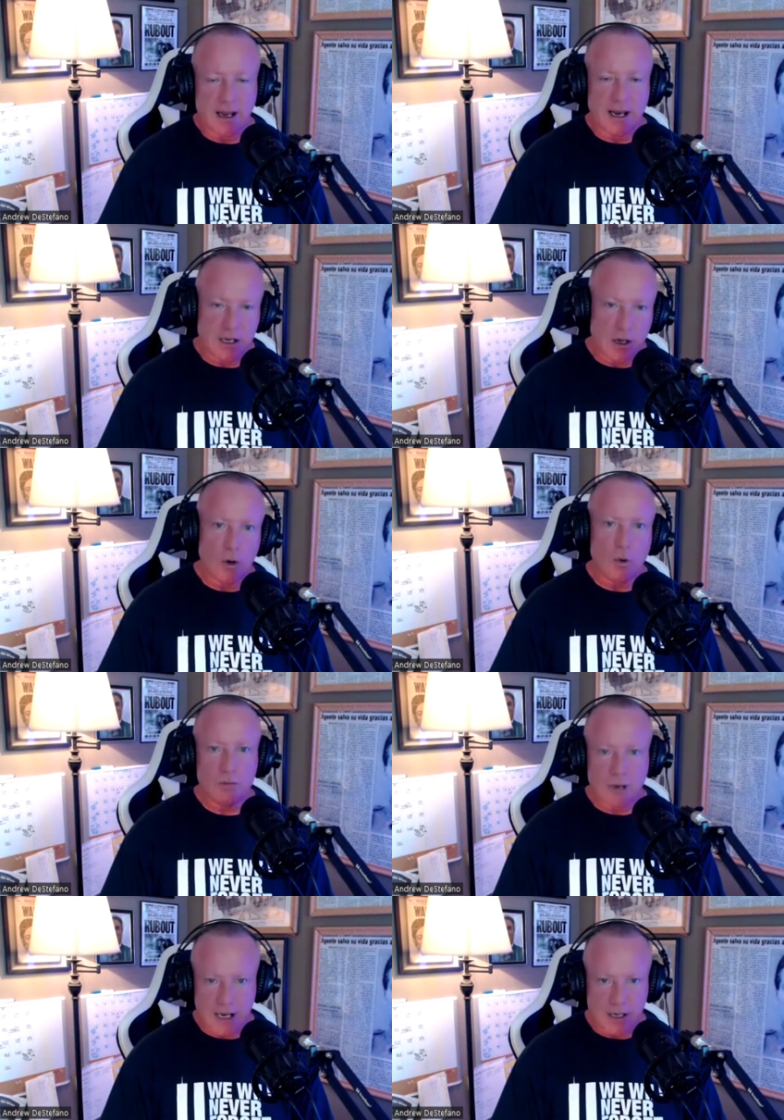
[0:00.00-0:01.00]
I
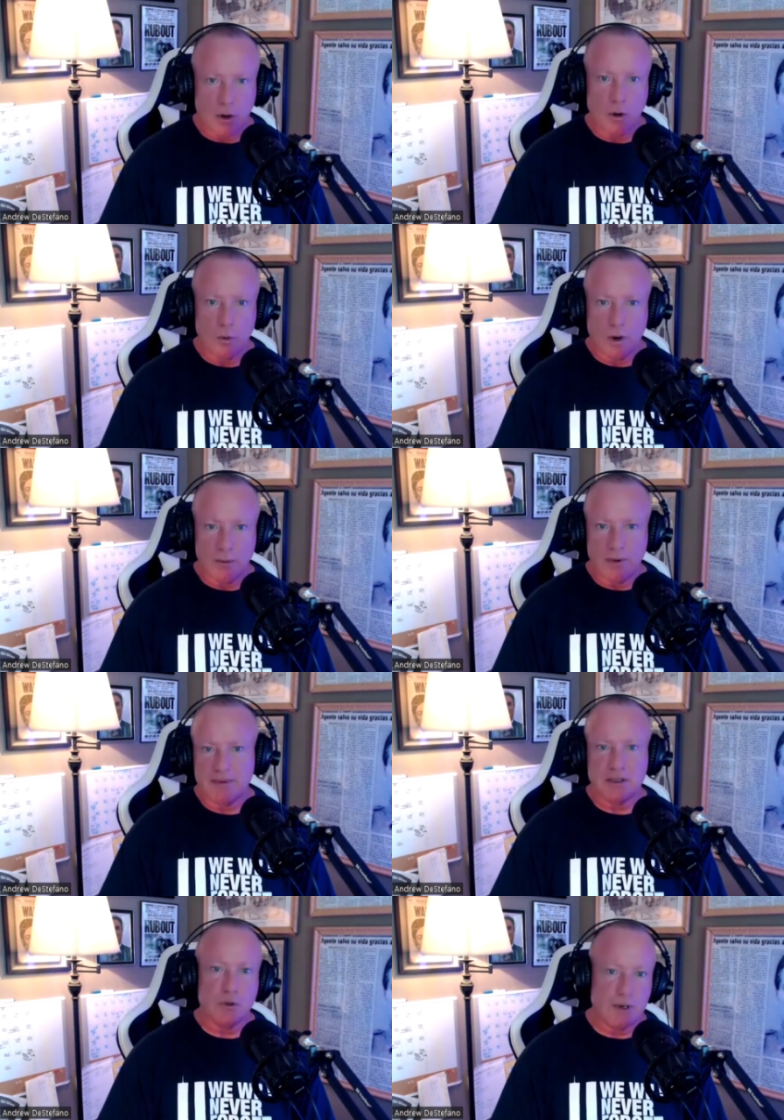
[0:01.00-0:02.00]
know I know uh, we've
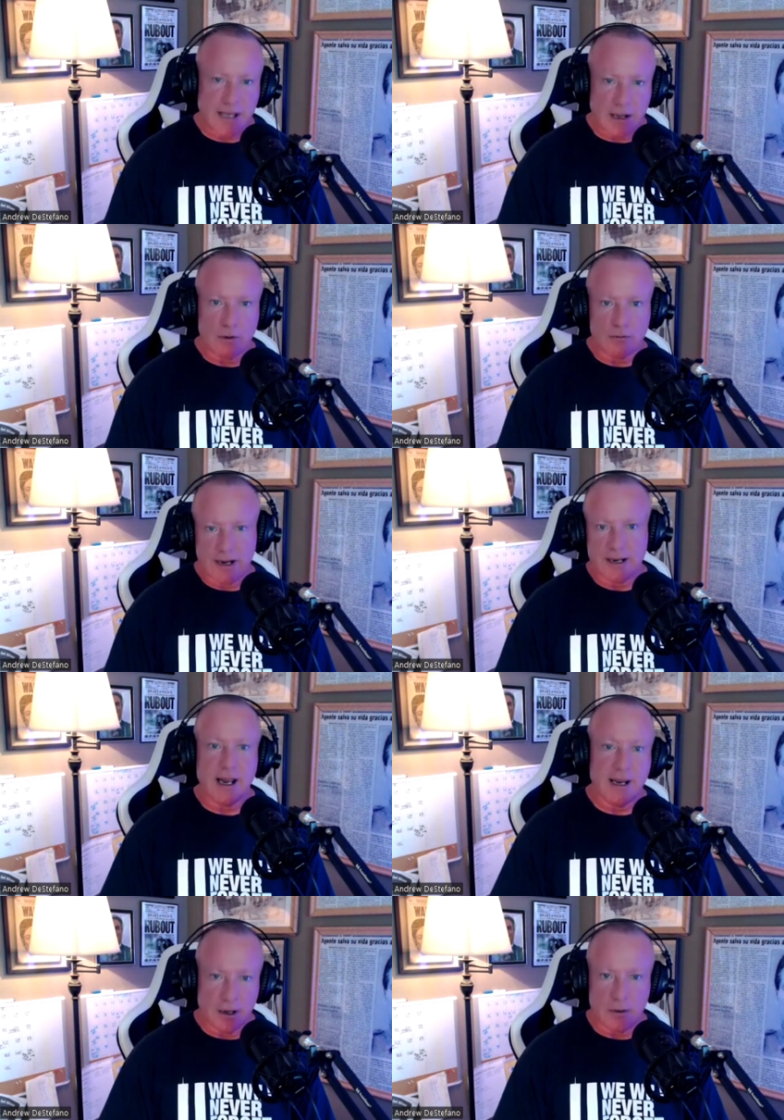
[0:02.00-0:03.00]
been doing that already.
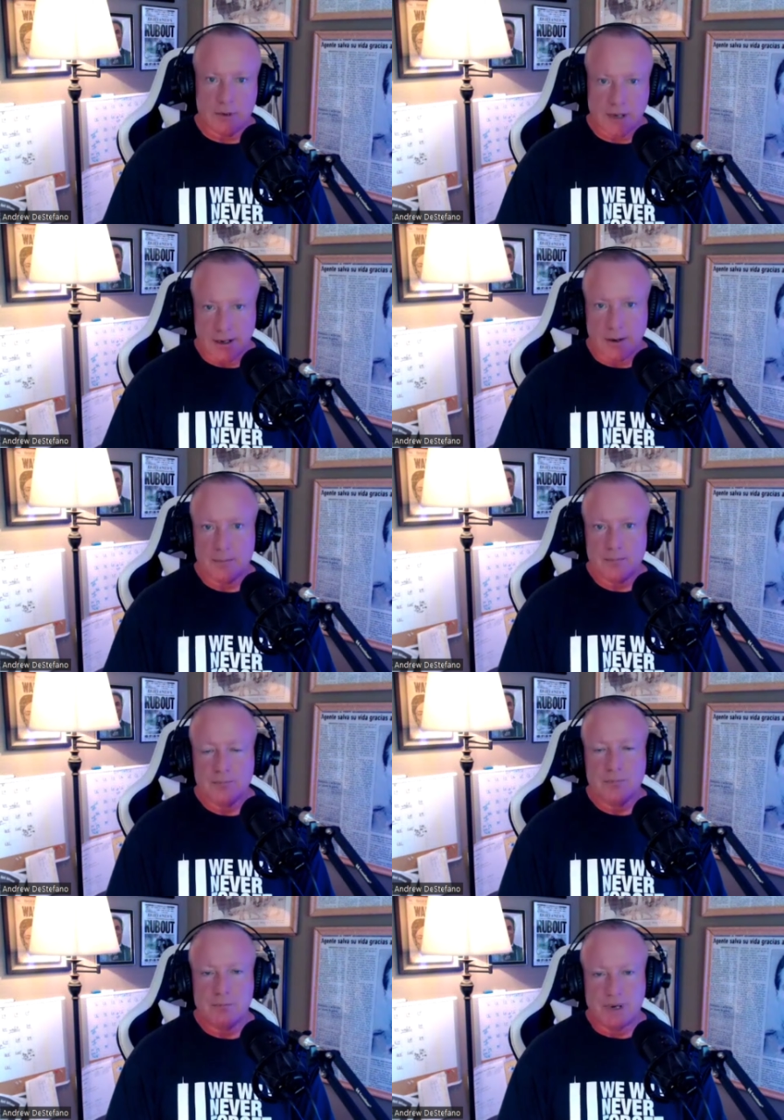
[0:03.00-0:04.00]
I know I know,
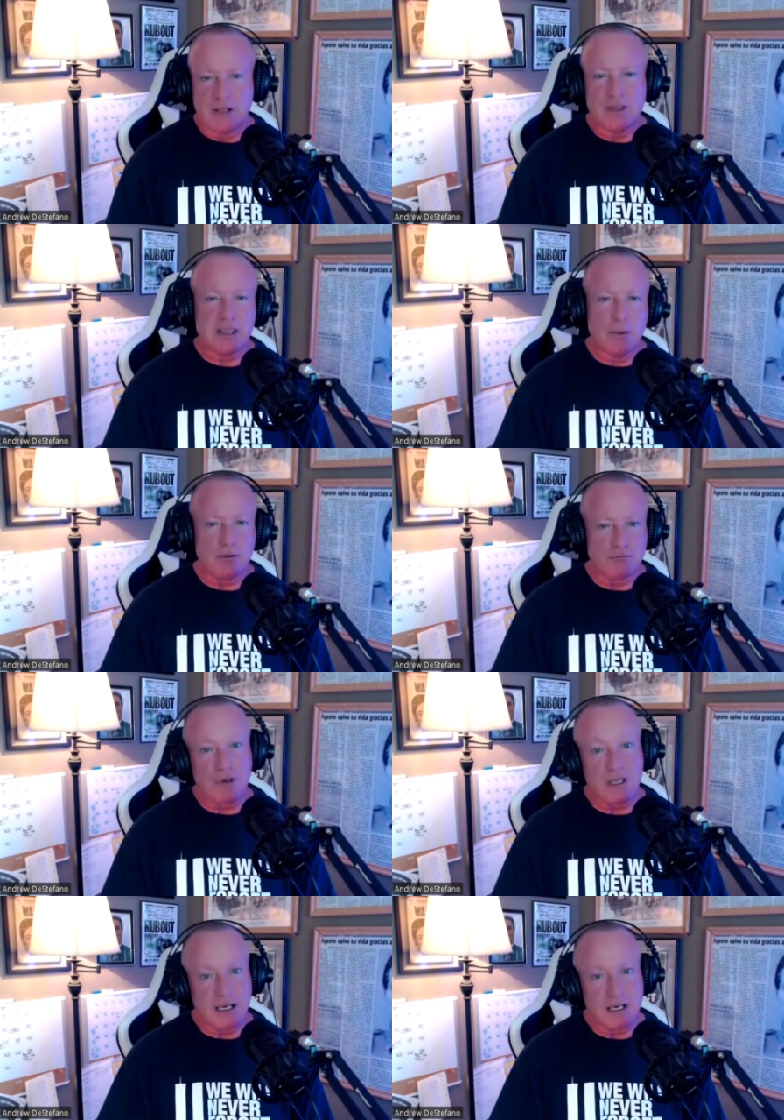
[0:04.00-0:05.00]
but I think that we
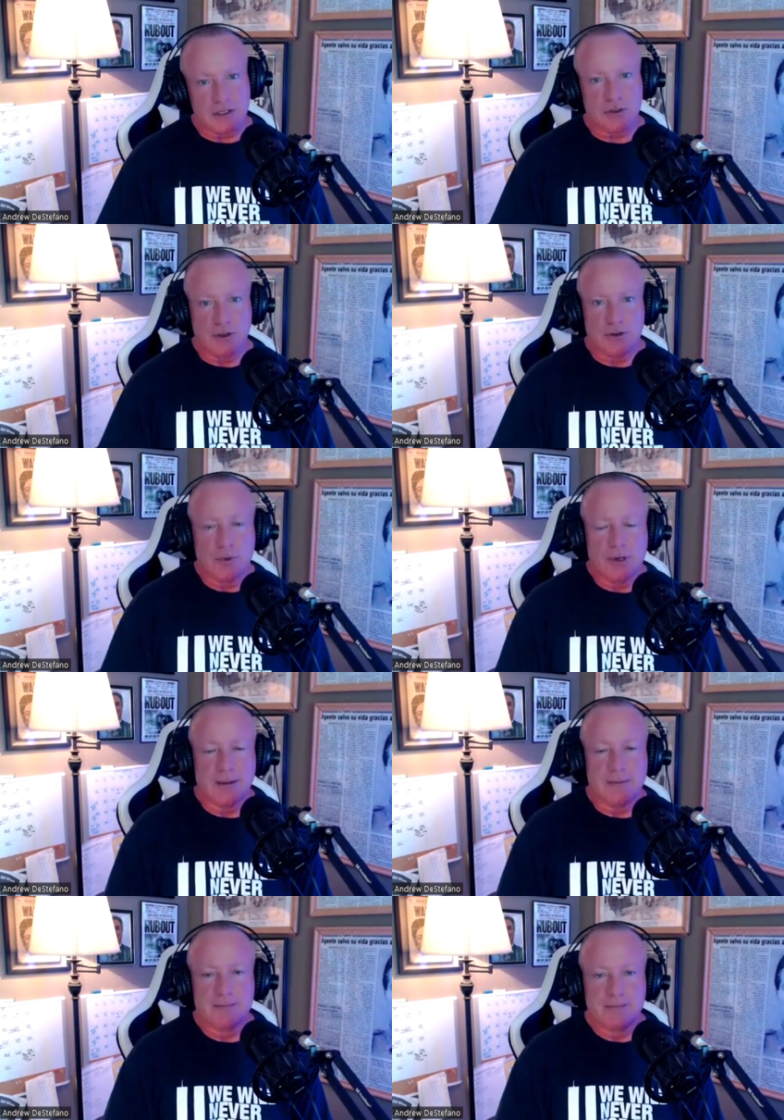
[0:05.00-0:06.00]
really need to start doing
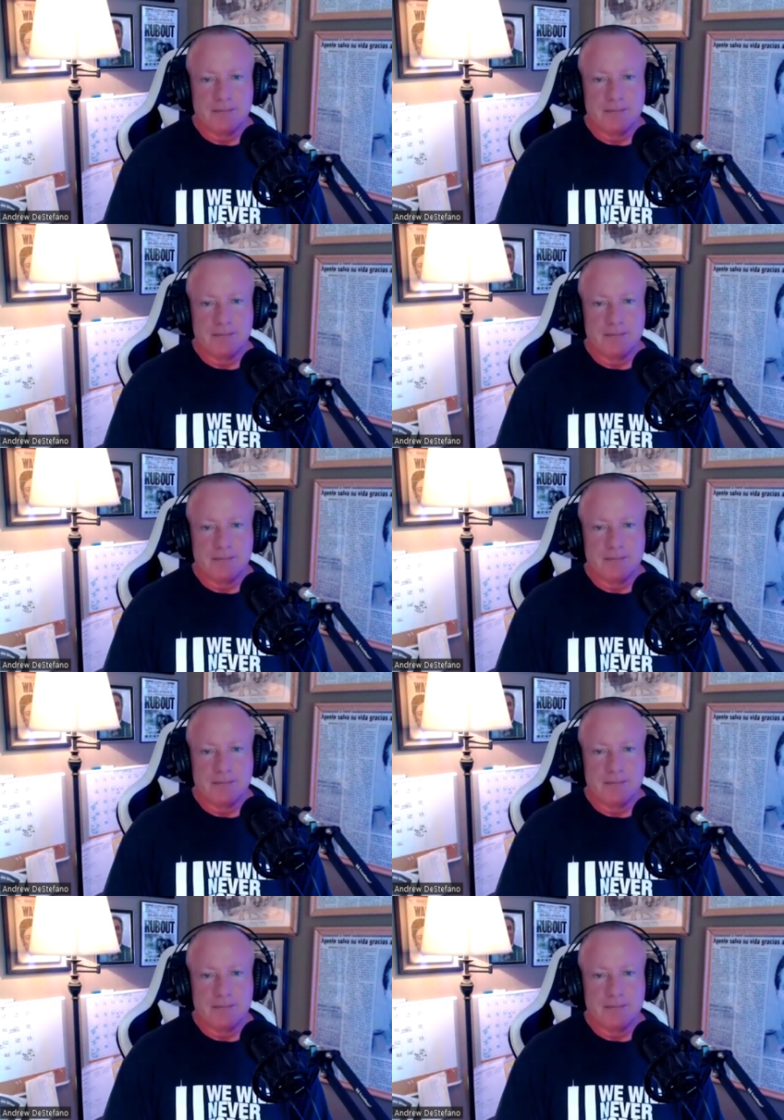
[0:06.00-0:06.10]
it.